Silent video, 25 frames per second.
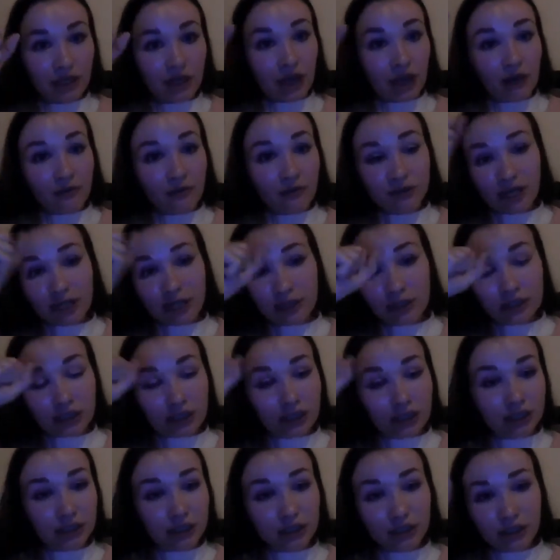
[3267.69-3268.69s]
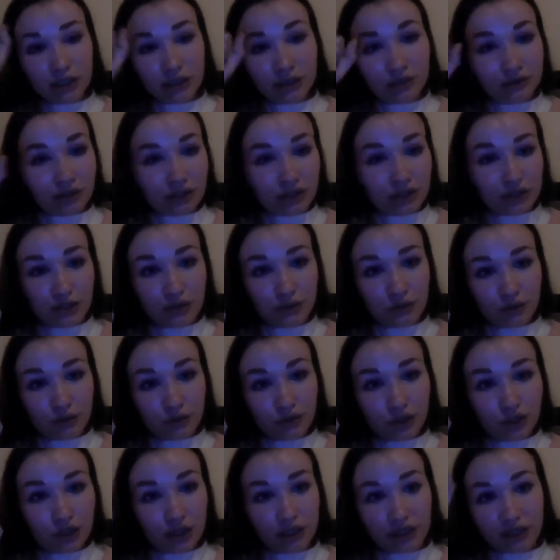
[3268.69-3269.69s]
I've done a clinical
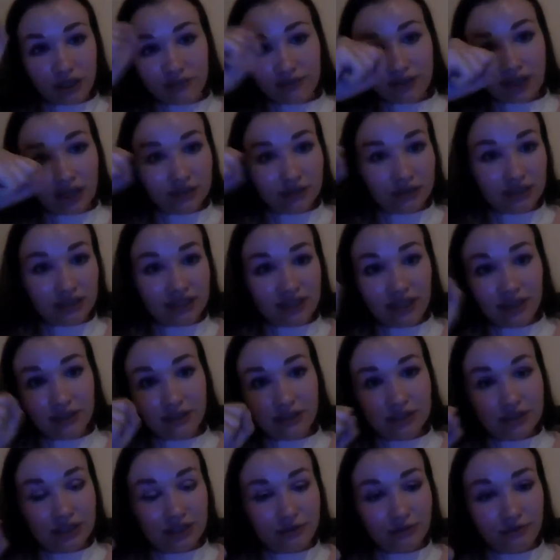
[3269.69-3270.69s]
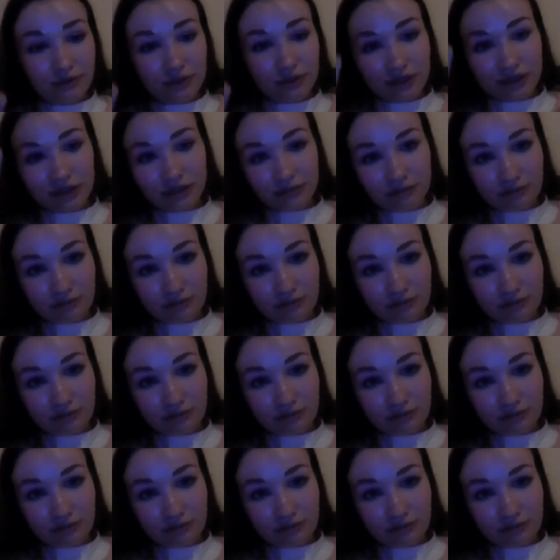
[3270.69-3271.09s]
research and I've done a scientific